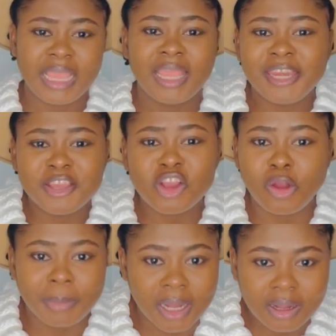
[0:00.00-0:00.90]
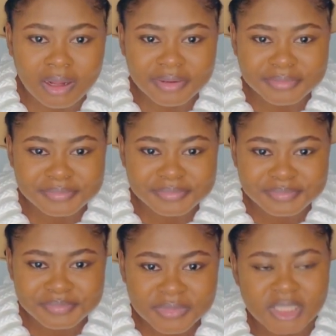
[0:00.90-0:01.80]
he didn't come back.
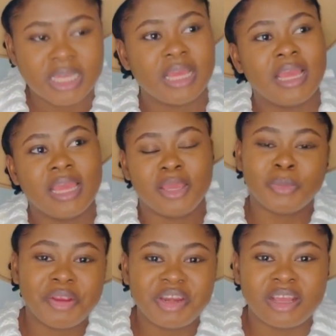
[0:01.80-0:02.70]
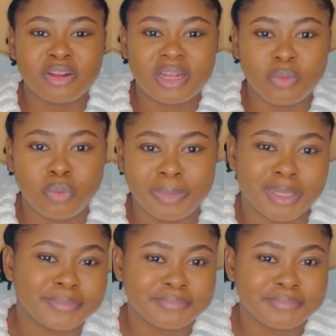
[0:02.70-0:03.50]
He married another woman